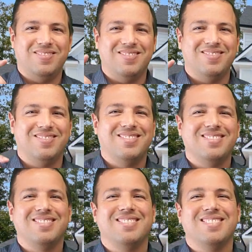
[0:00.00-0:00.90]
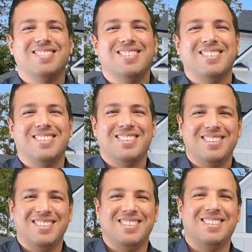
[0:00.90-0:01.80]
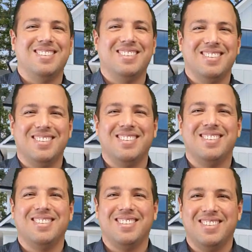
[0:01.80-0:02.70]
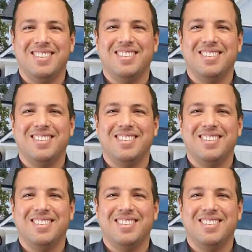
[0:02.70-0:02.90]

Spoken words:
[no speech]